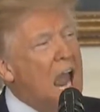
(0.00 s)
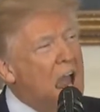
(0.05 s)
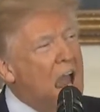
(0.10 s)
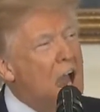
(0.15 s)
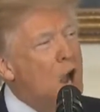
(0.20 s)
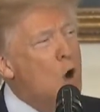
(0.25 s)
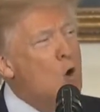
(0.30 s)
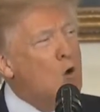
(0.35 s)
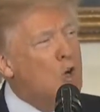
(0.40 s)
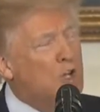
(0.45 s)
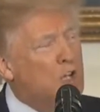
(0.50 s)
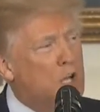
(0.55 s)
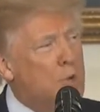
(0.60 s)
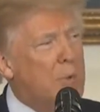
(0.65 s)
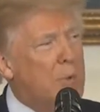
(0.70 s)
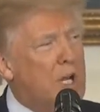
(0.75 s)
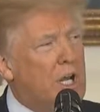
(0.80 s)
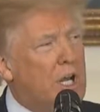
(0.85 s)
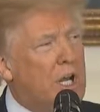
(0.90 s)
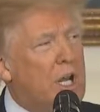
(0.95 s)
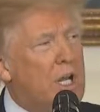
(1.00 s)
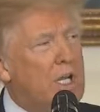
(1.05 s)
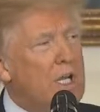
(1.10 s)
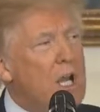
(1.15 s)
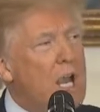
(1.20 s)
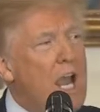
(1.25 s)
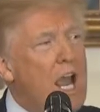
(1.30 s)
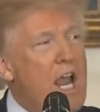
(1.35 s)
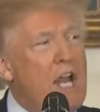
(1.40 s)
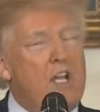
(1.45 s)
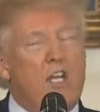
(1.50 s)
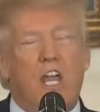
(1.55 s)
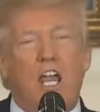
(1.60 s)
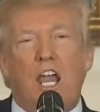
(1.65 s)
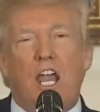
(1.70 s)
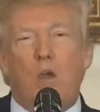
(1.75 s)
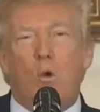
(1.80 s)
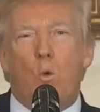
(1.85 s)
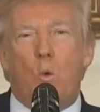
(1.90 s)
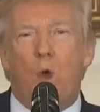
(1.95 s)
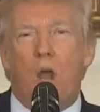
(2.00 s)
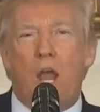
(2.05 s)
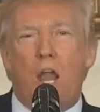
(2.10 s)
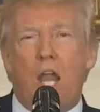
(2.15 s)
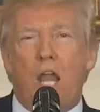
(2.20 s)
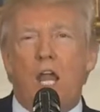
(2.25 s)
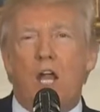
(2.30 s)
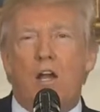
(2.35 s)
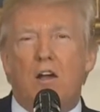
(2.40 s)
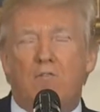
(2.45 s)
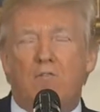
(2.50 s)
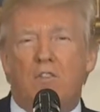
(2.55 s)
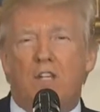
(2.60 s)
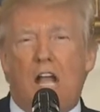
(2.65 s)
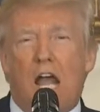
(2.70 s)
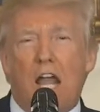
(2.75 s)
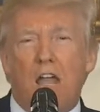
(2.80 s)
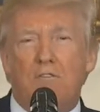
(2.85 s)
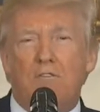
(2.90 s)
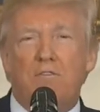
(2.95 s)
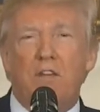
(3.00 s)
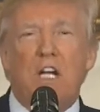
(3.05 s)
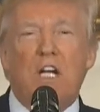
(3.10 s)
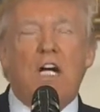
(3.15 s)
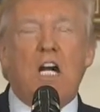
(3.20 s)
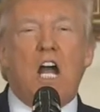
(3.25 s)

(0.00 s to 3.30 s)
our liberty and a way of life